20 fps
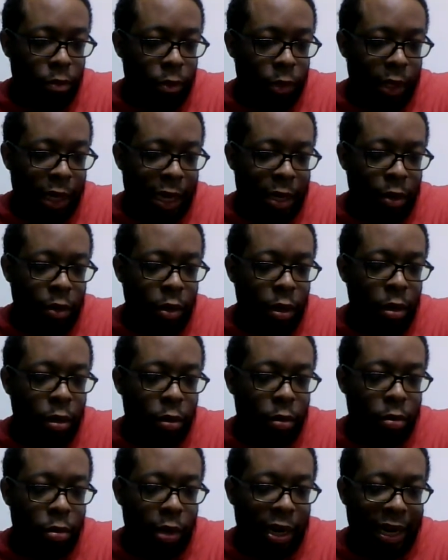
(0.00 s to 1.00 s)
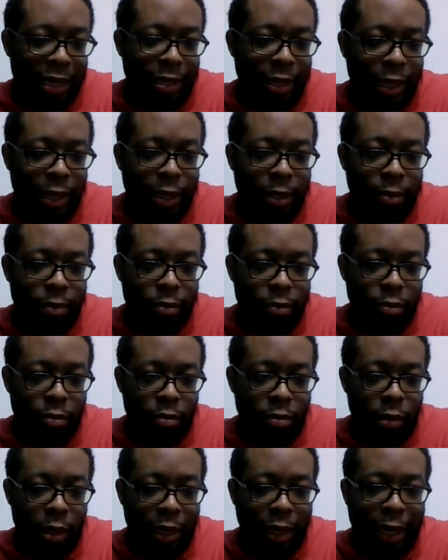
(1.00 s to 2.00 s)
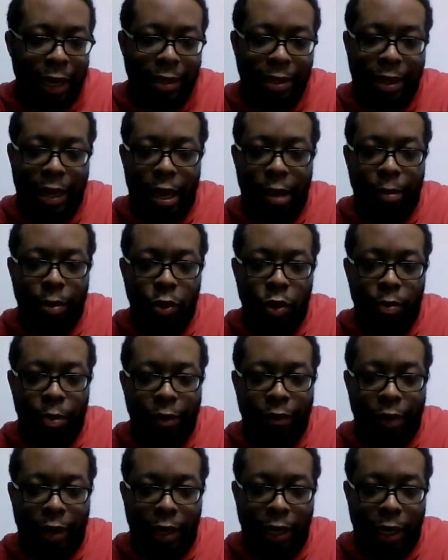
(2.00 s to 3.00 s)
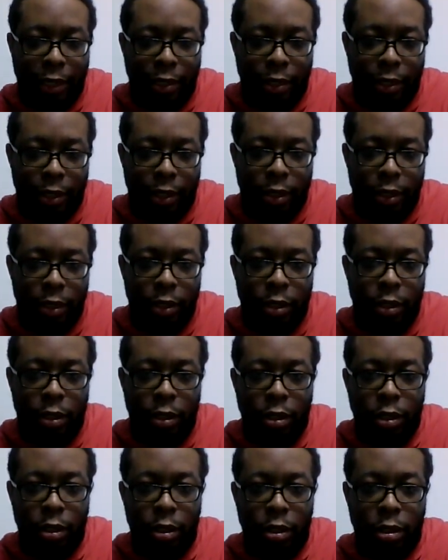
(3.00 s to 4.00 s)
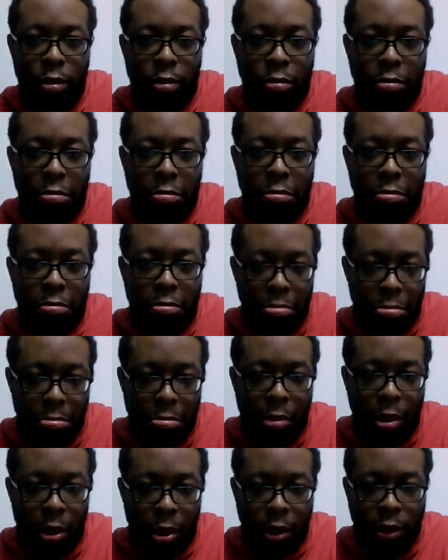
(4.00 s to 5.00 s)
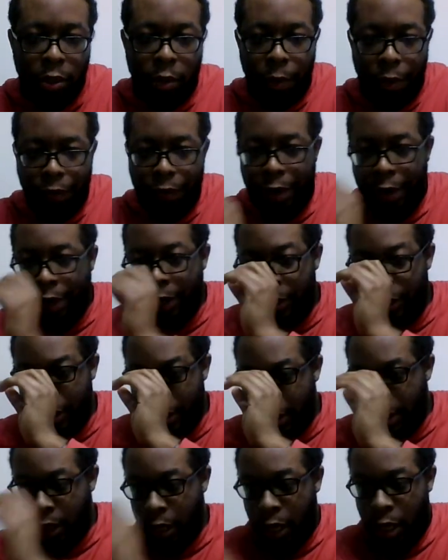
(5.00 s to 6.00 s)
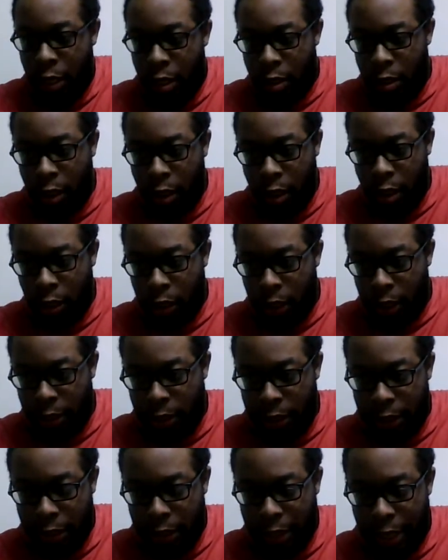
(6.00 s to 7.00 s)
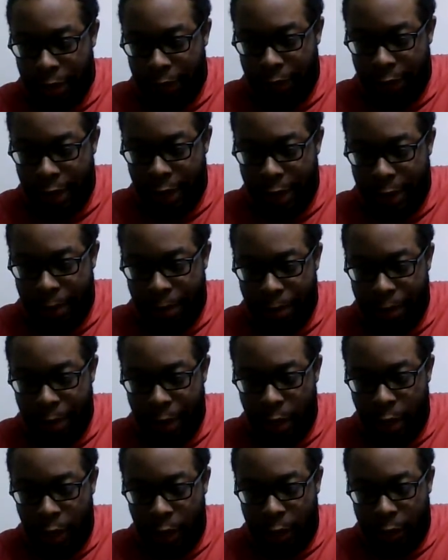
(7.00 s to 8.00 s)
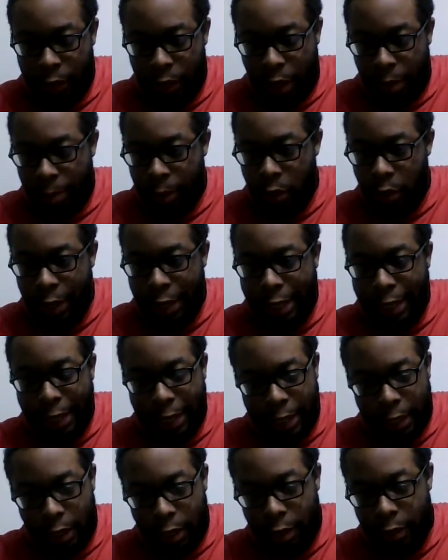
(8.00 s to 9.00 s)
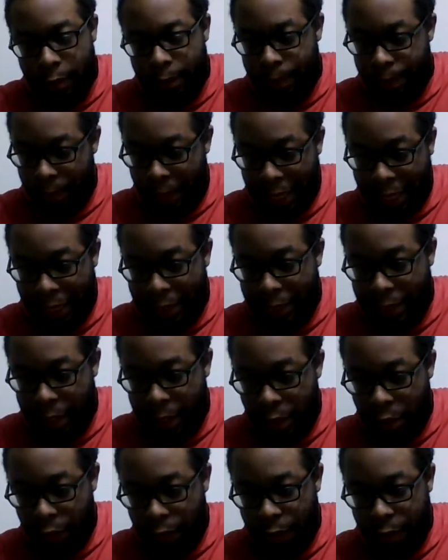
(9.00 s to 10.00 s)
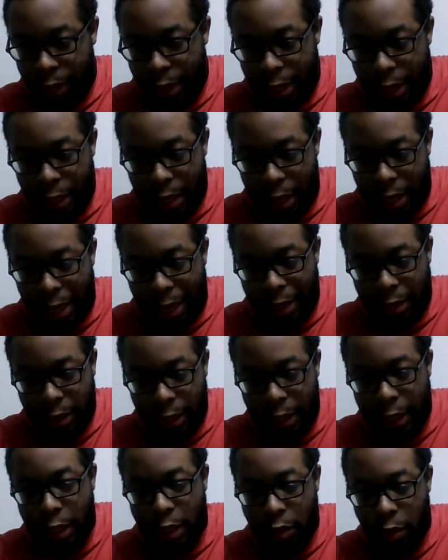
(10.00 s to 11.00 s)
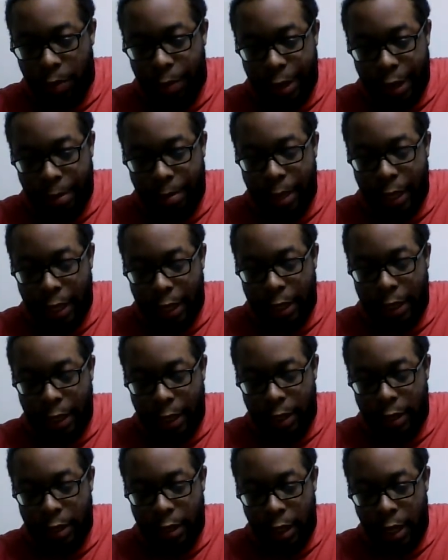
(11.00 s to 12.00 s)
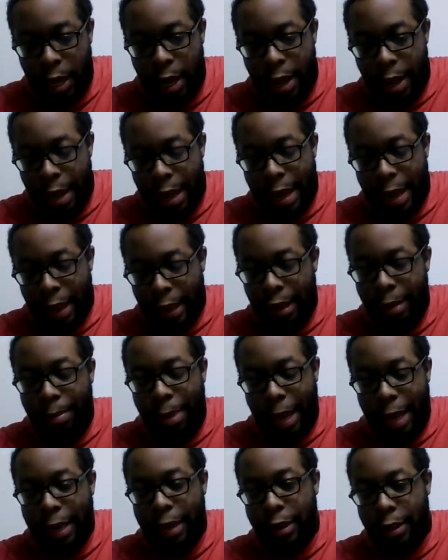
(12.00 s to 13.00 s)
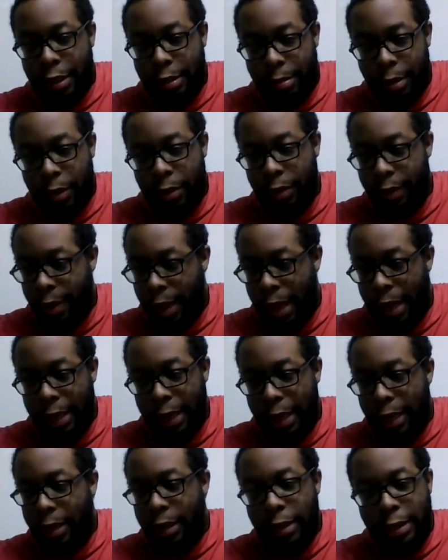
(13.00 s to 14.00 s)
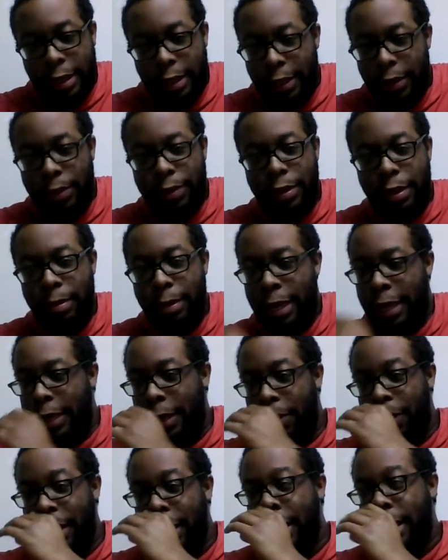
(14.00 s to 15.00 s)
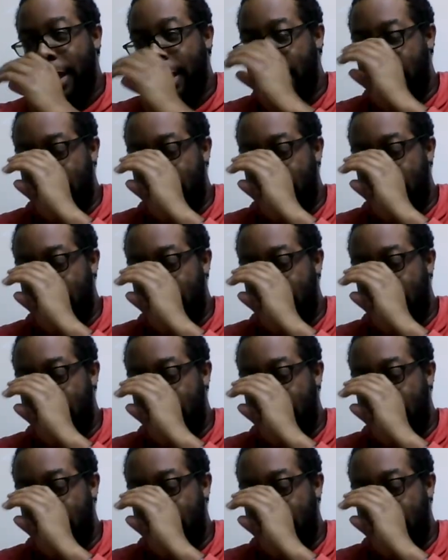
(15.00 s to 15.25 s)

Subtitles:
don't know. I think the next game is gonna be very interesting. It's gonna be very interesting. Y'all sit tight for that. So I'm gonna go ahead and end it off. Like I said, don't forget, I said it's gonna be the Buccaneers and the Packers, bro. I guarantee you, some kind of way,